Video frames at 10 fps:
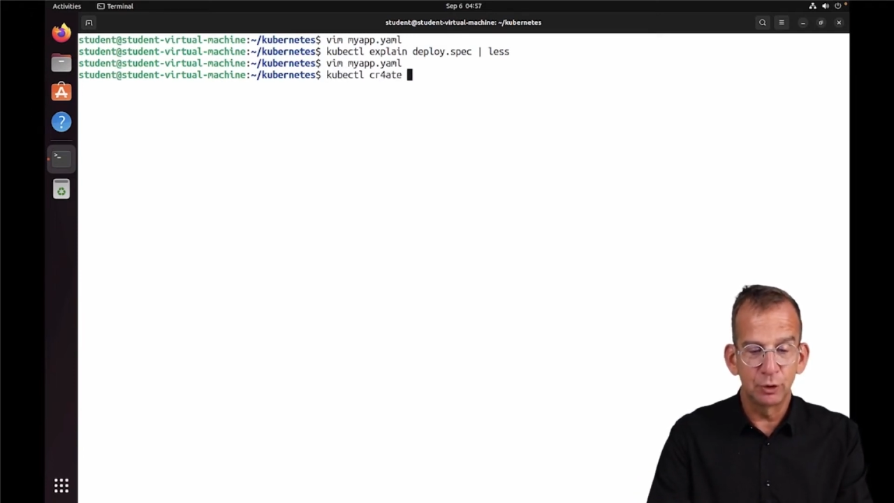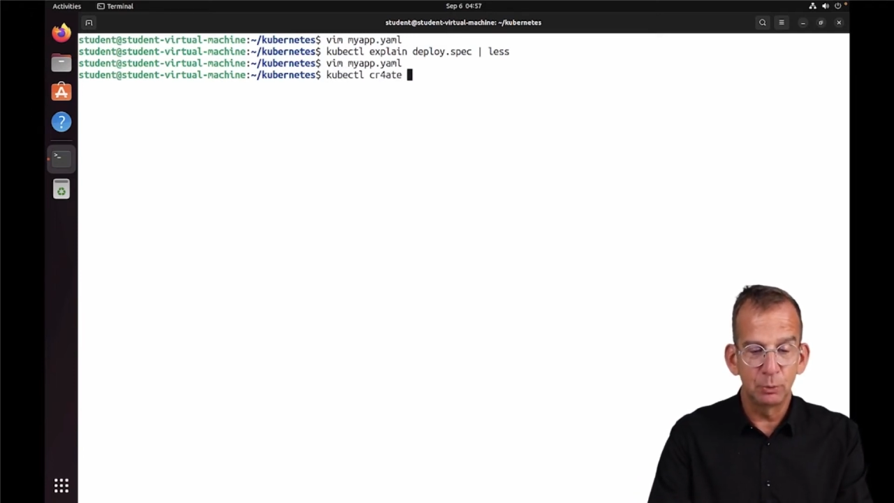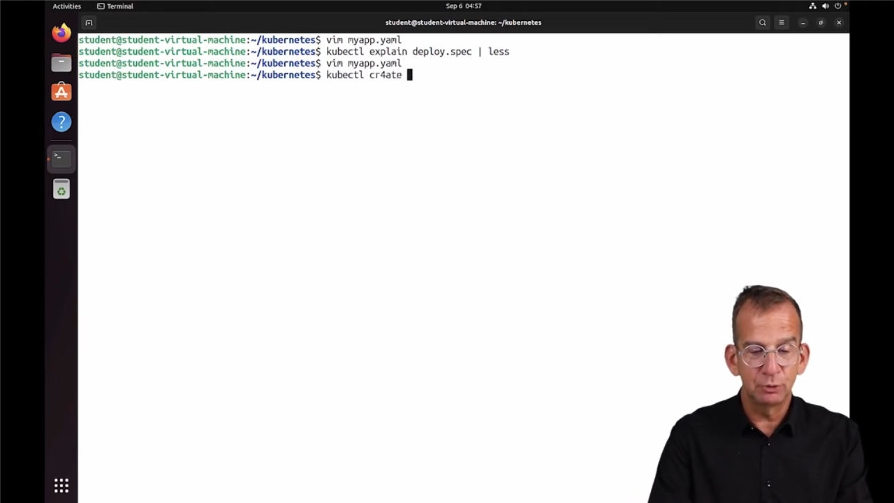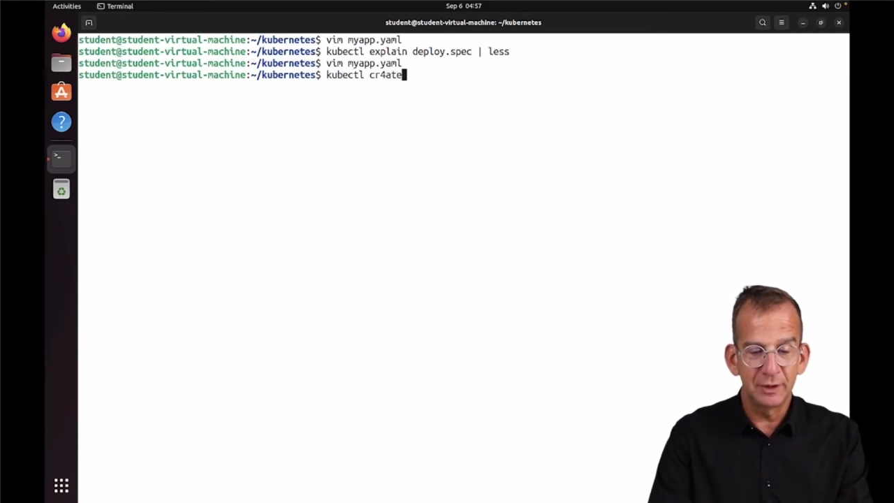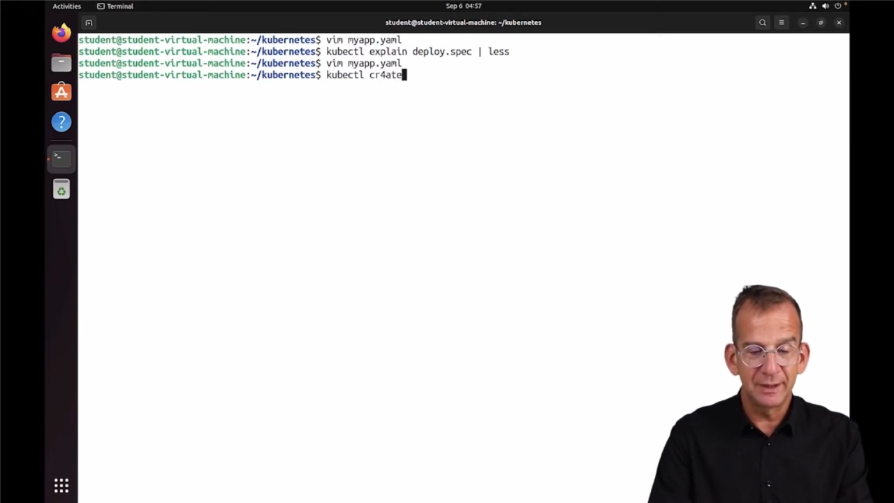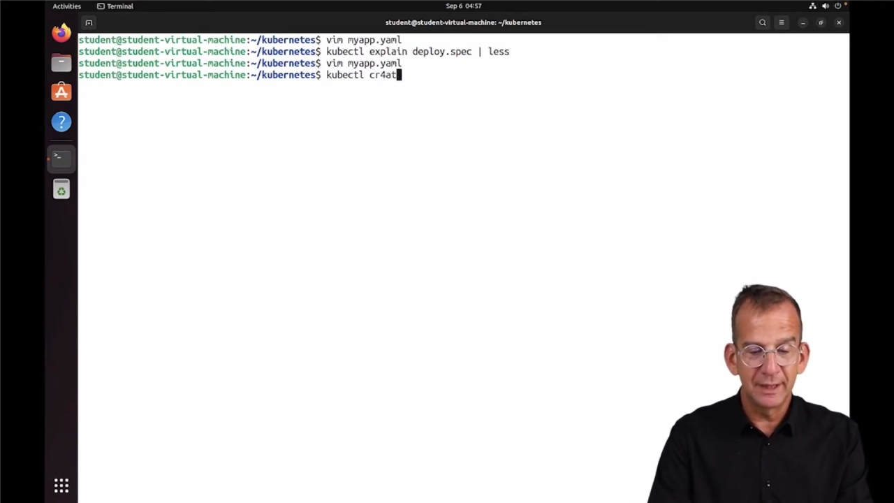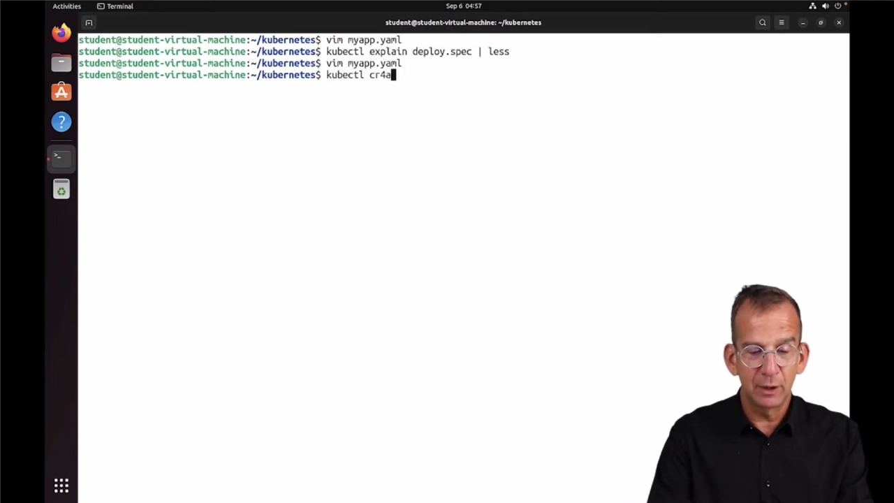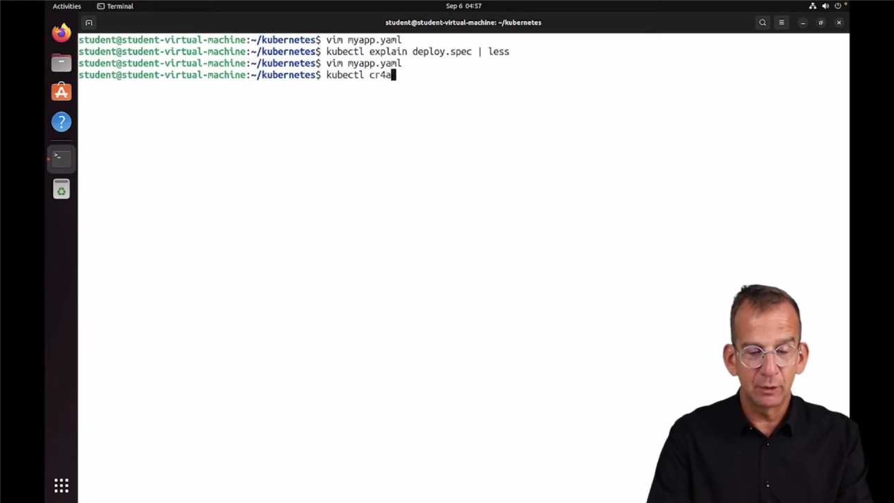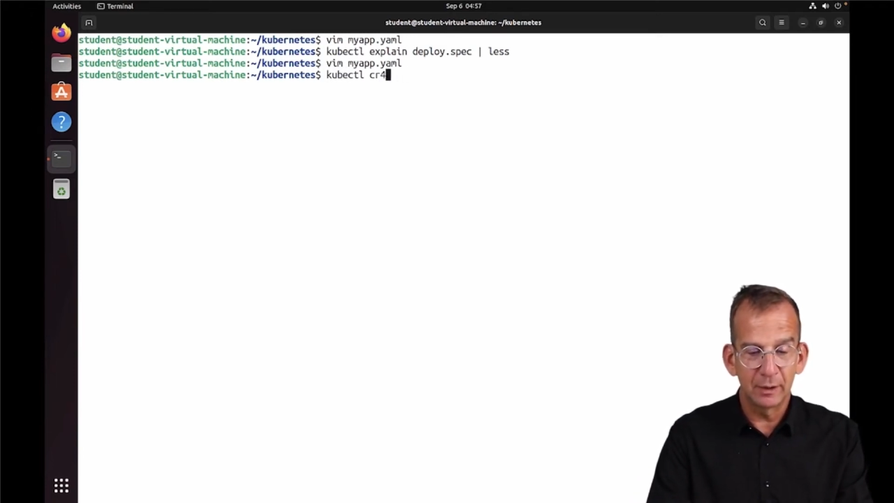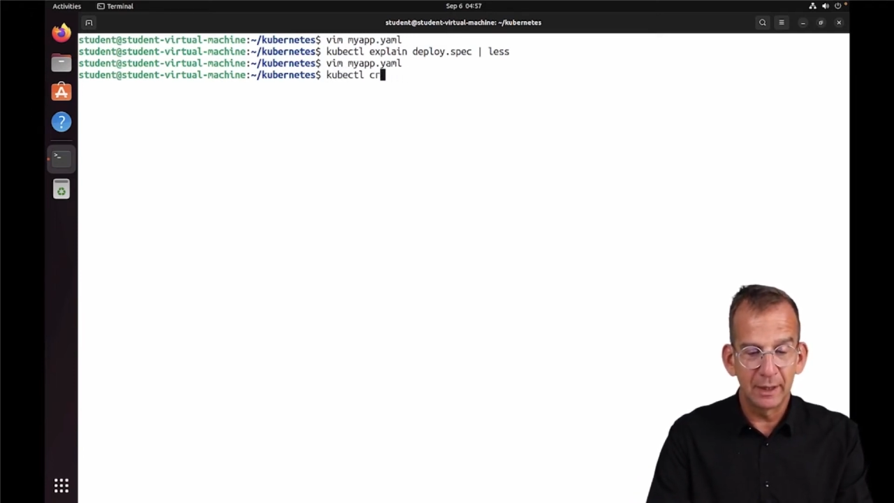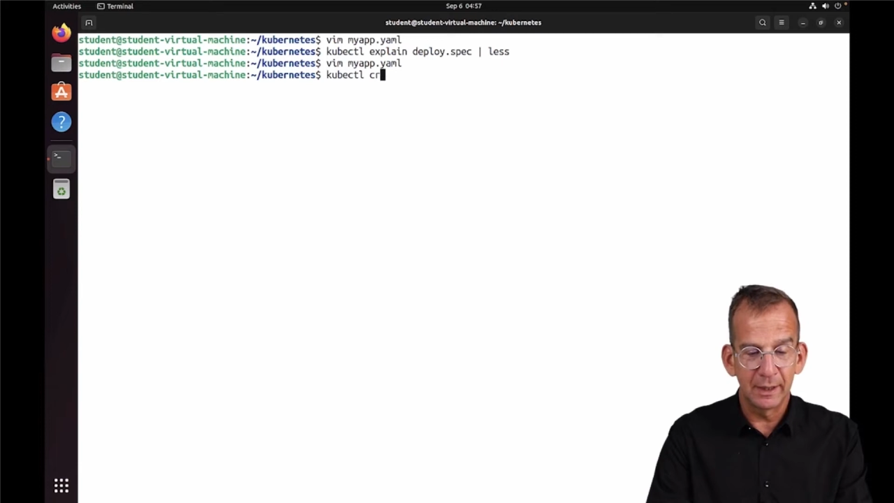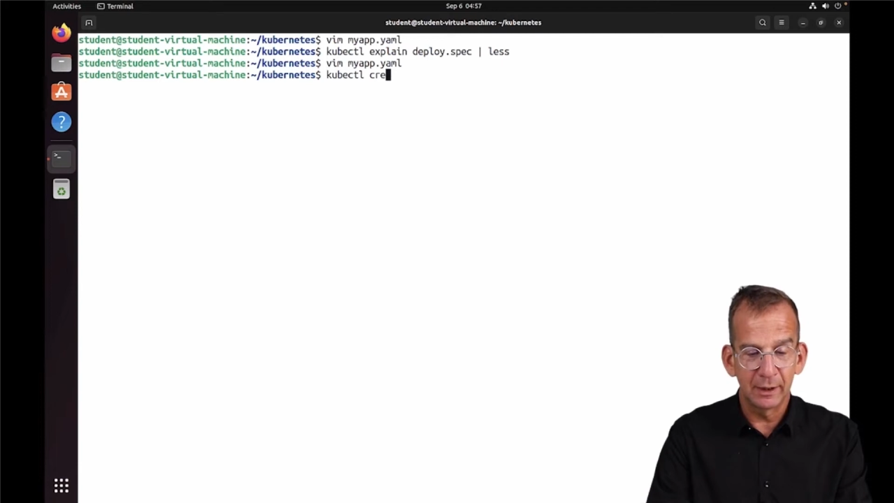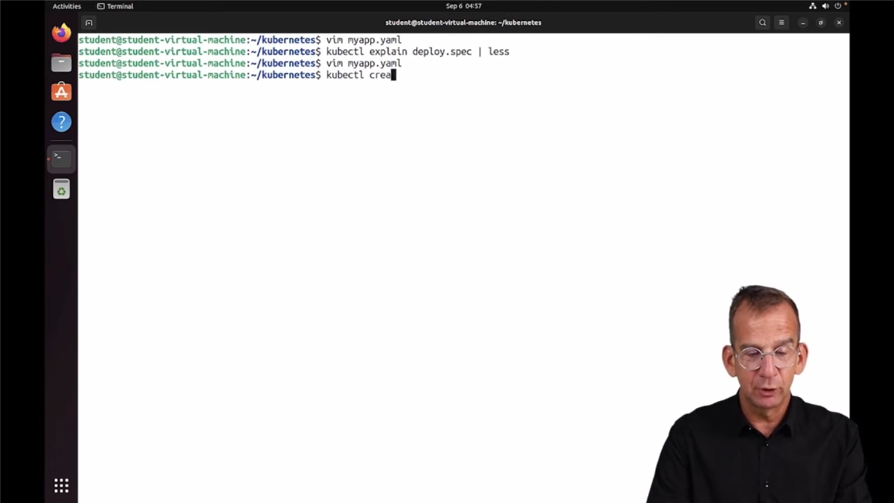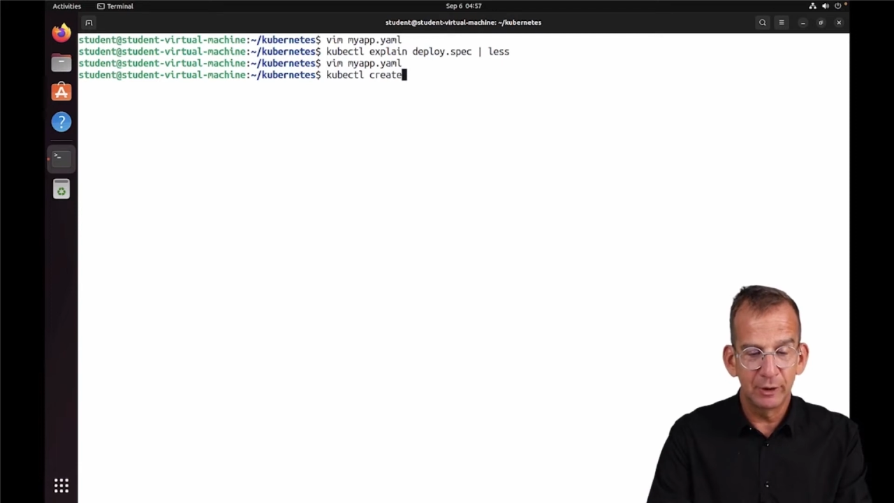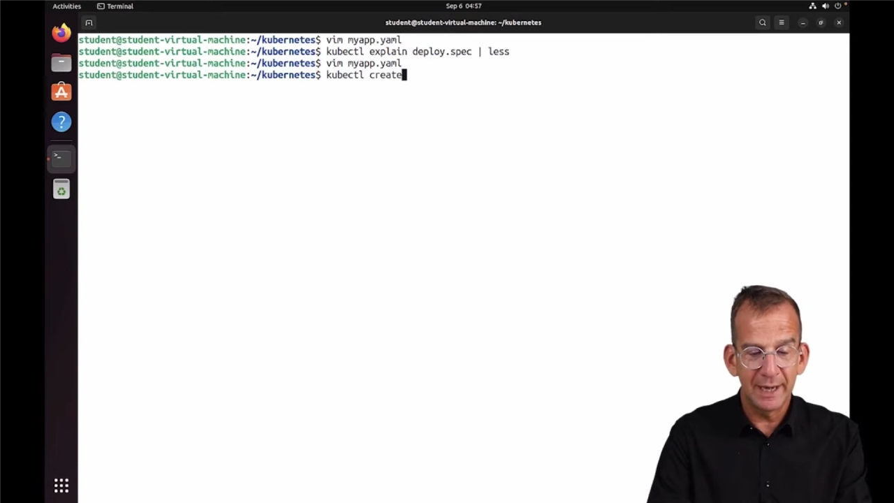
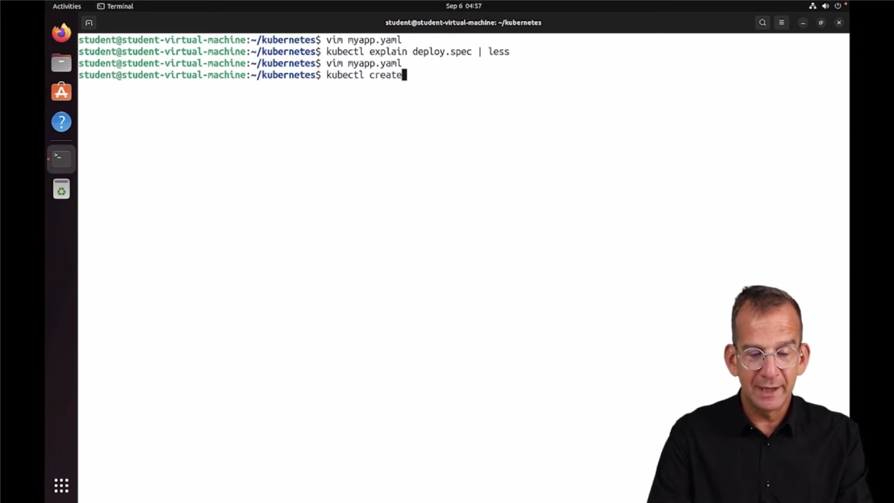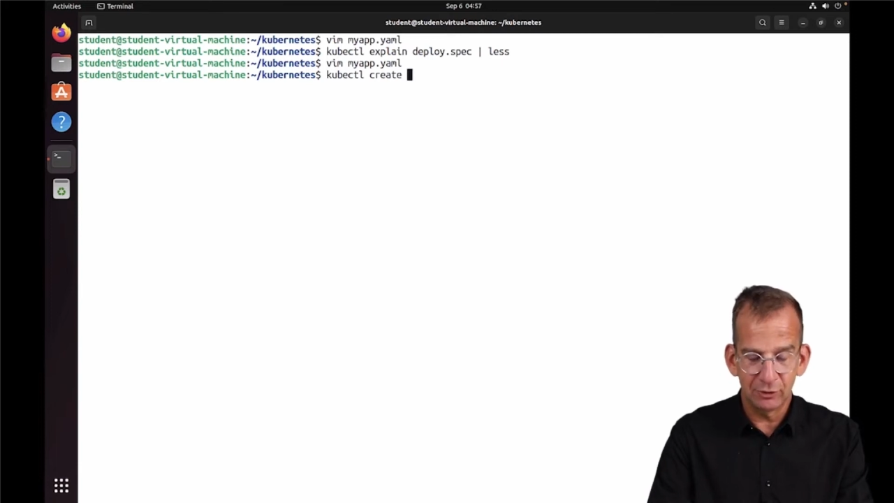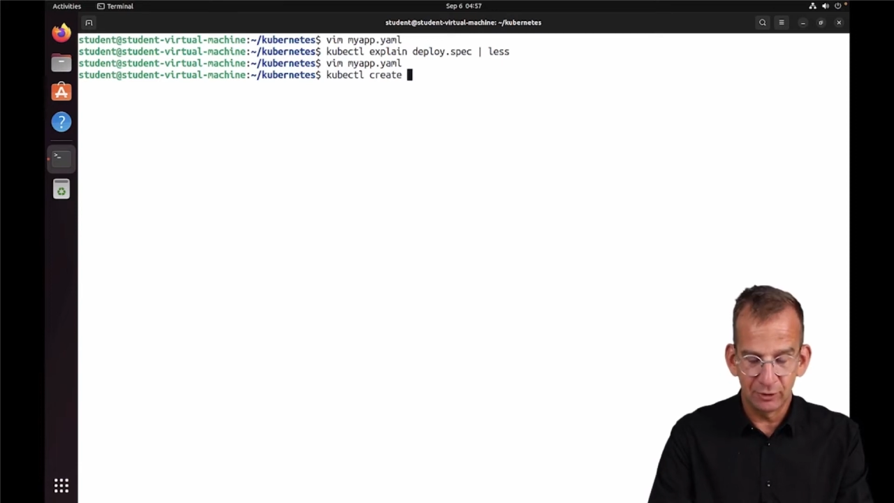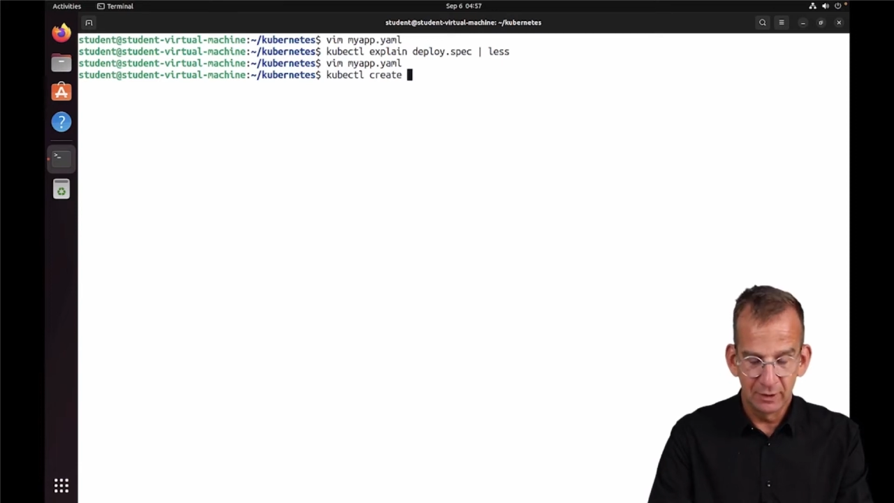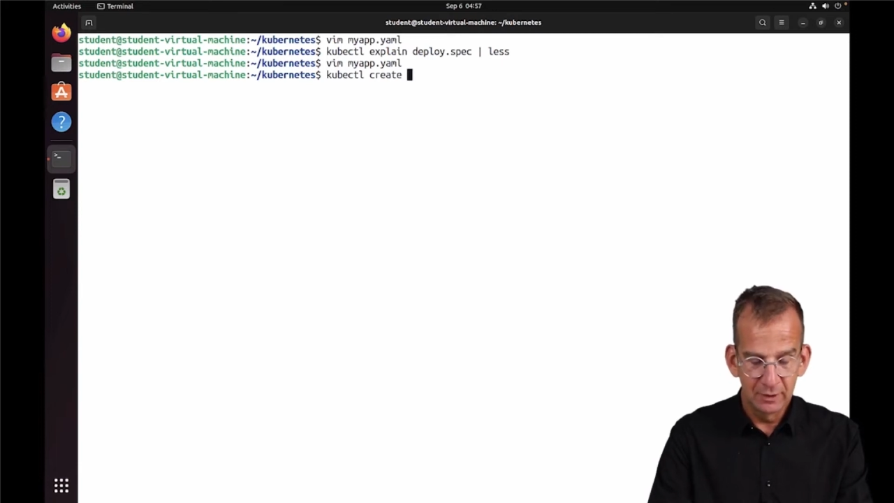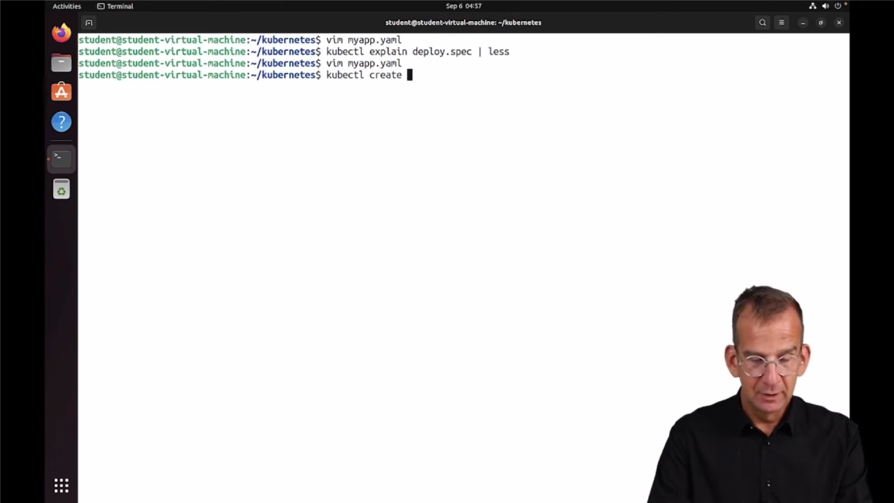kubectl create